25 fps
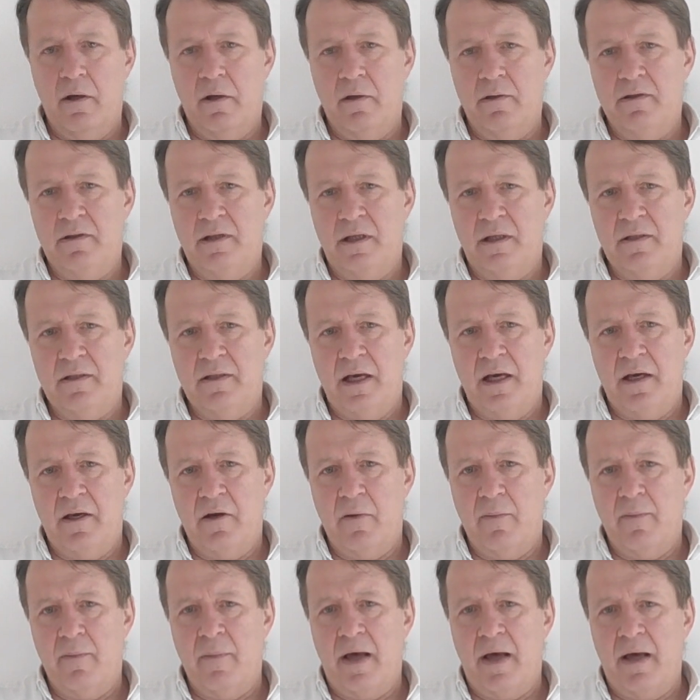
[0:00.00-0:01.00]

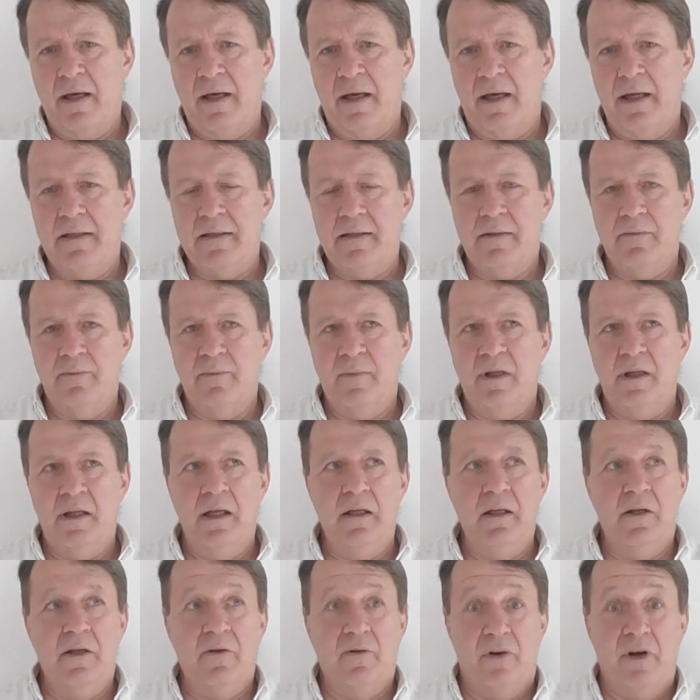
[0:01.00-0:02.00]
entire market,
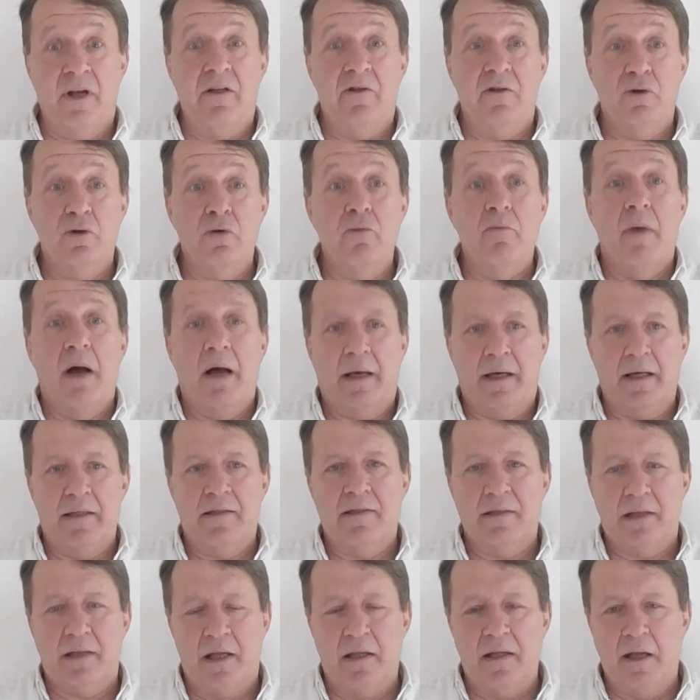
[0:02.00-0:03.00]
meaning create new market
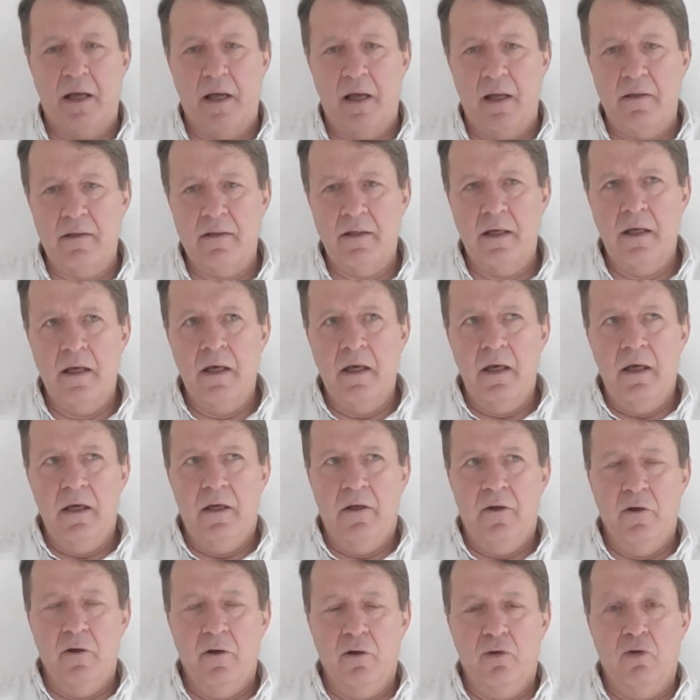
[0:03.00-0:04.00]
standard
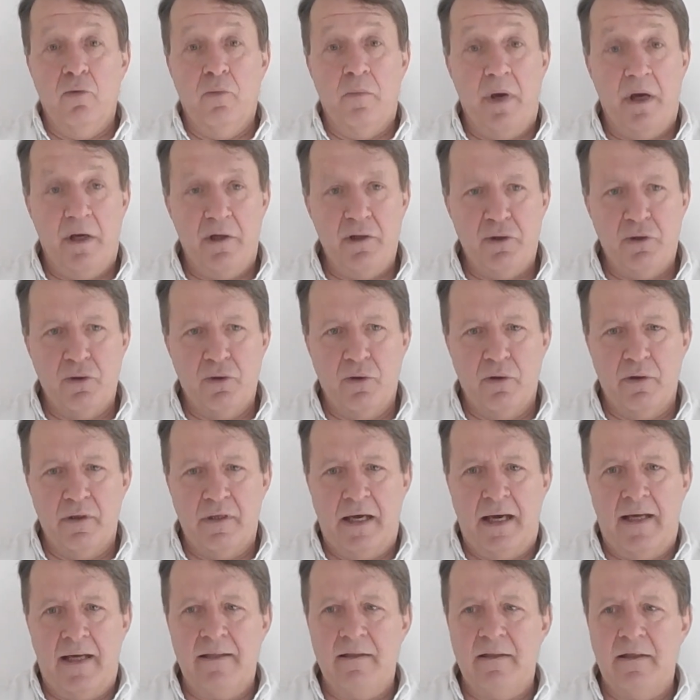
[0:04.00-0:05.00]
in order to make sure
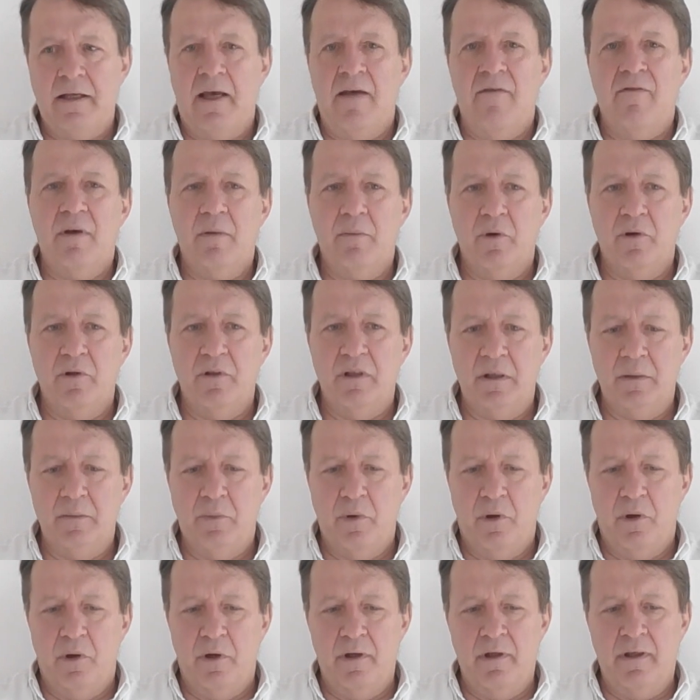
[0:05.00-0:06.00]
that everybody in
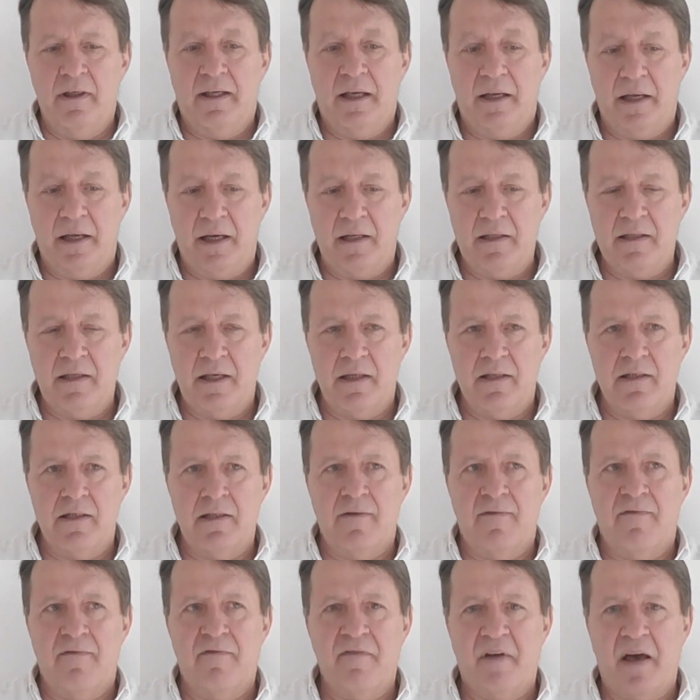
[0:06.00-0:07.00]
Poland can access
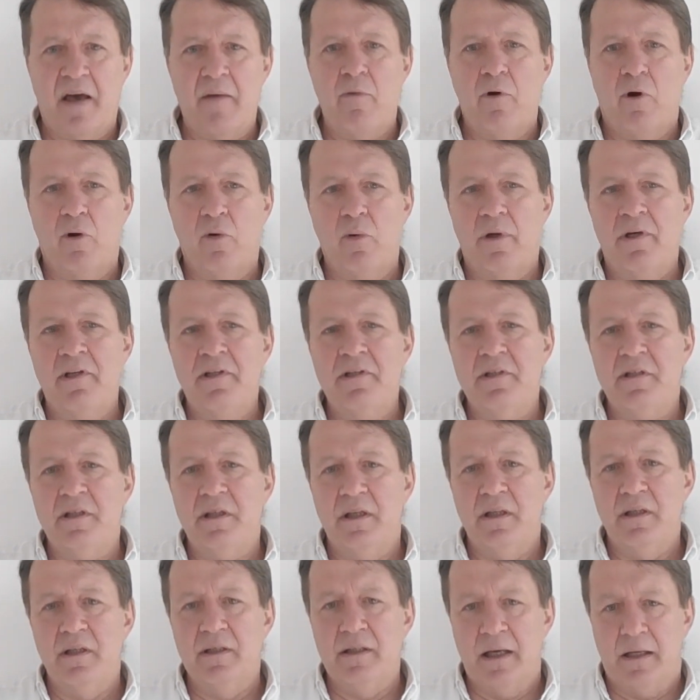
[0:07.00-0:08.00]
a fiber
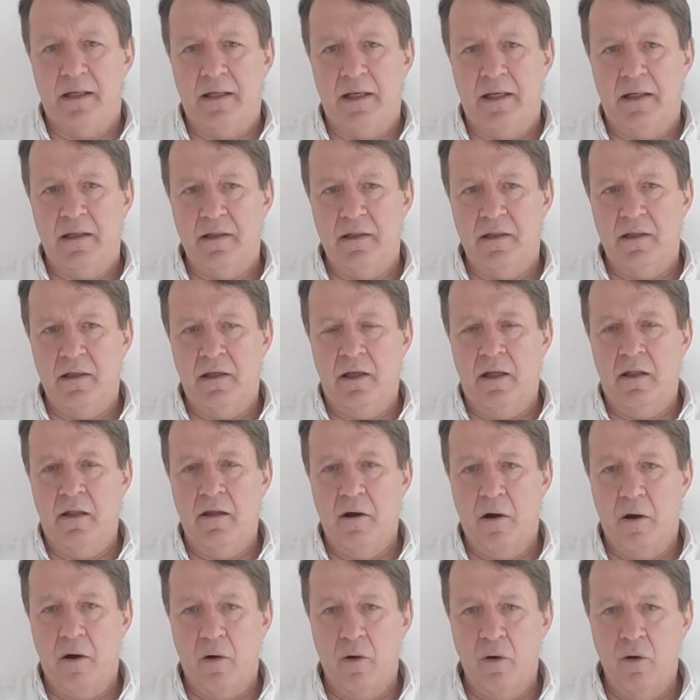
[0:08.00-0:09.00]
quality internet in
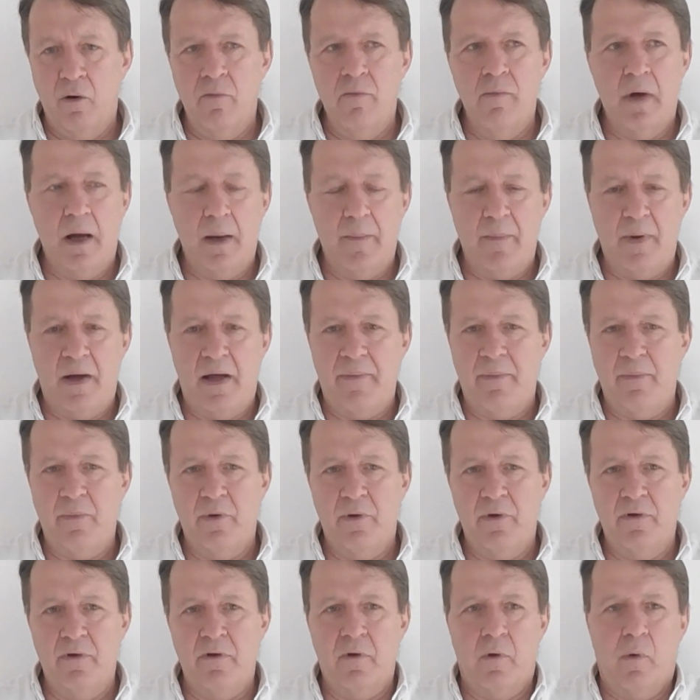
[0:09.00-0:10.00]
their home,
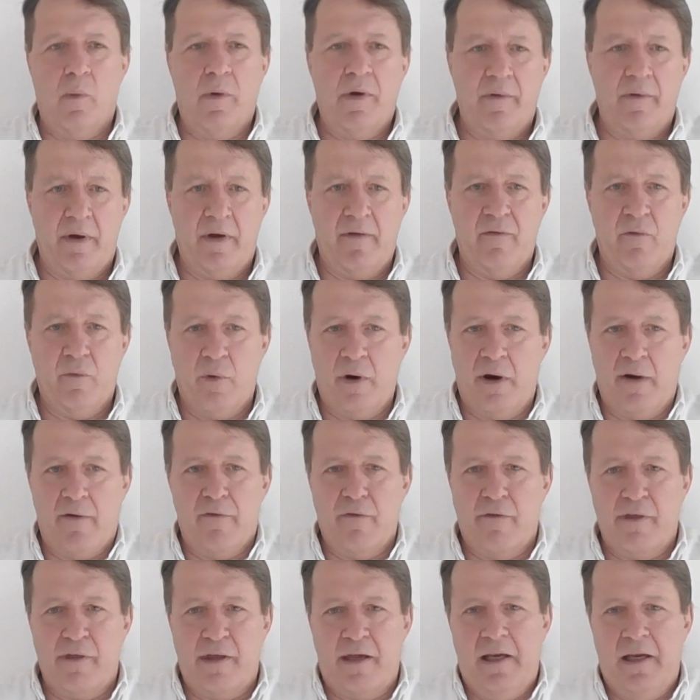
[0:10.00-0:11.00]
apartment, or
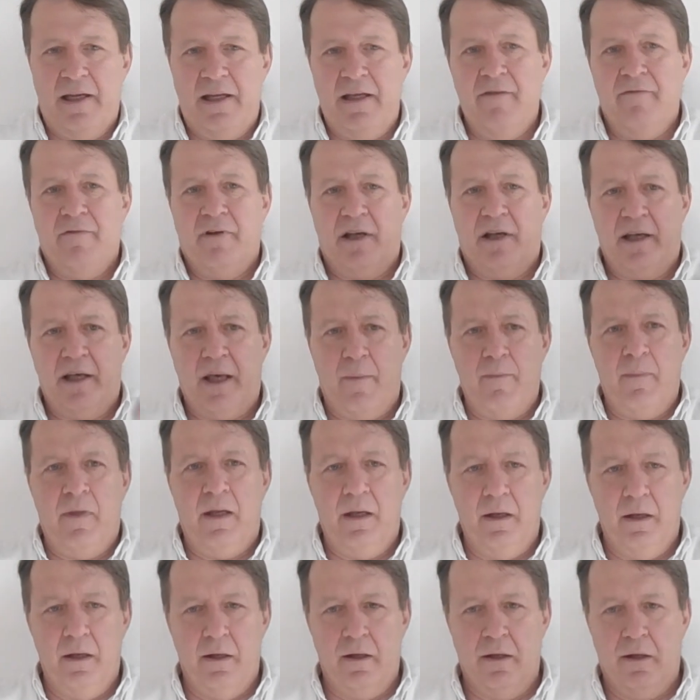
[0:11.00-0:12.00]
wherever they live, in a
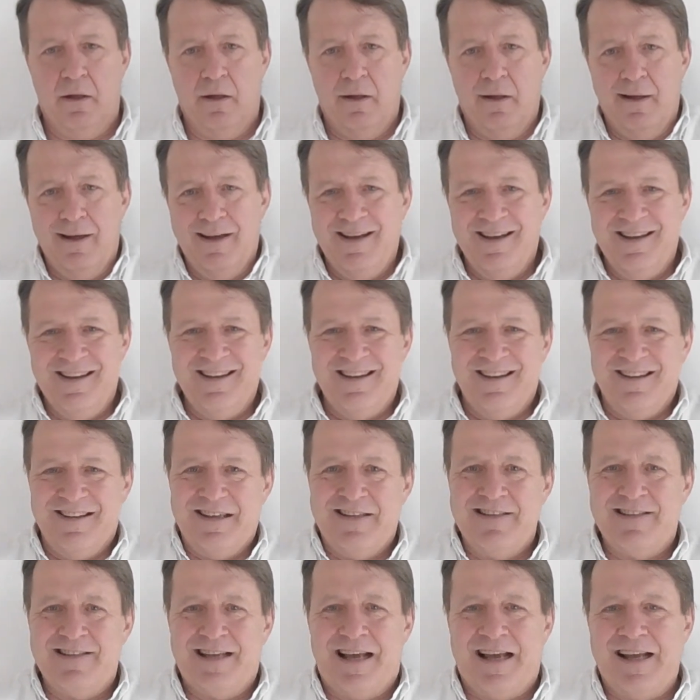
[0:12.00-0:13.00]
cabin, in
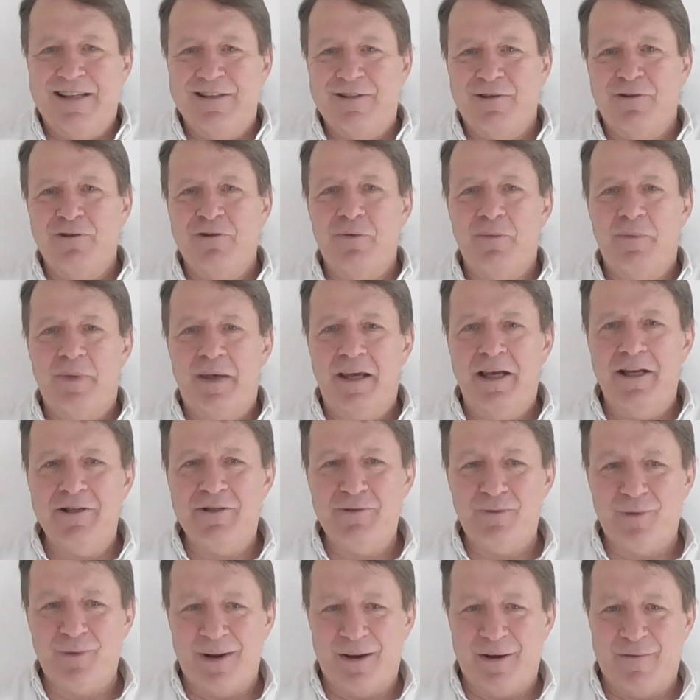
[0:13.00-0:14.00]
a tent on the
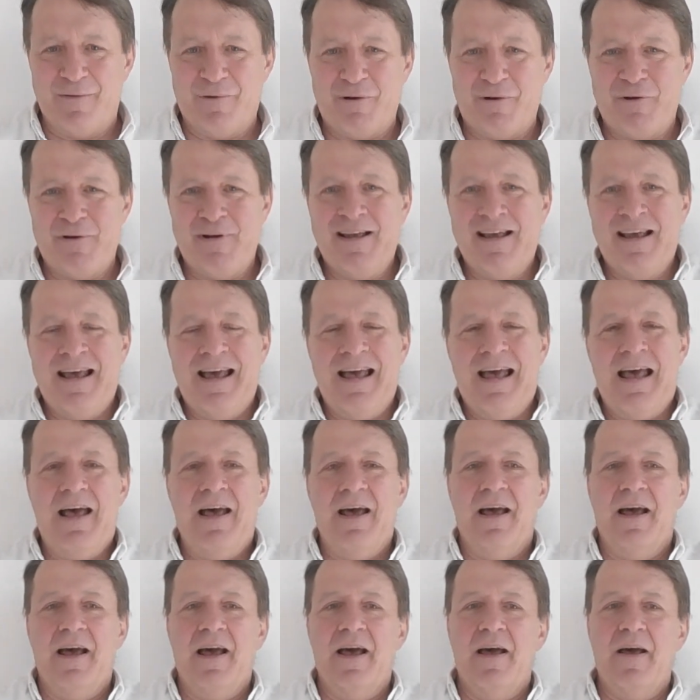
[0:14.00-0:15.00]
beach, wherever,
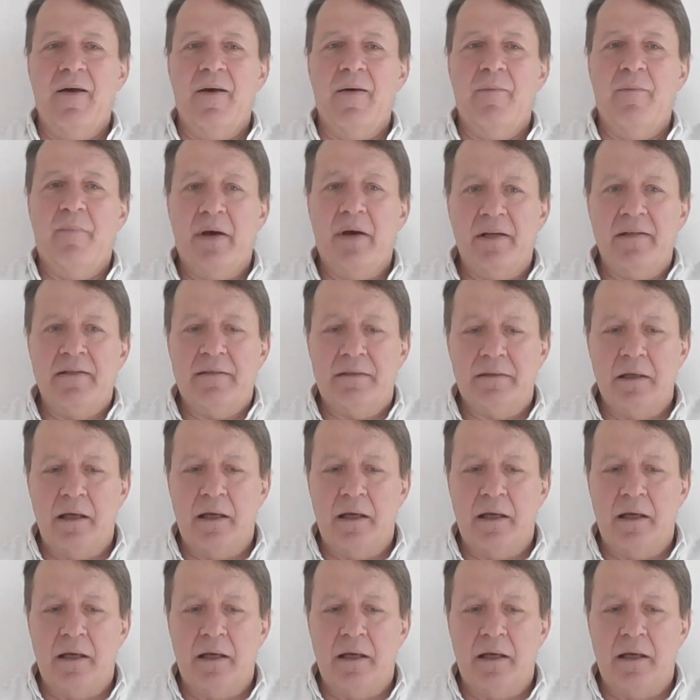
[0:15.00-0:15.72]
but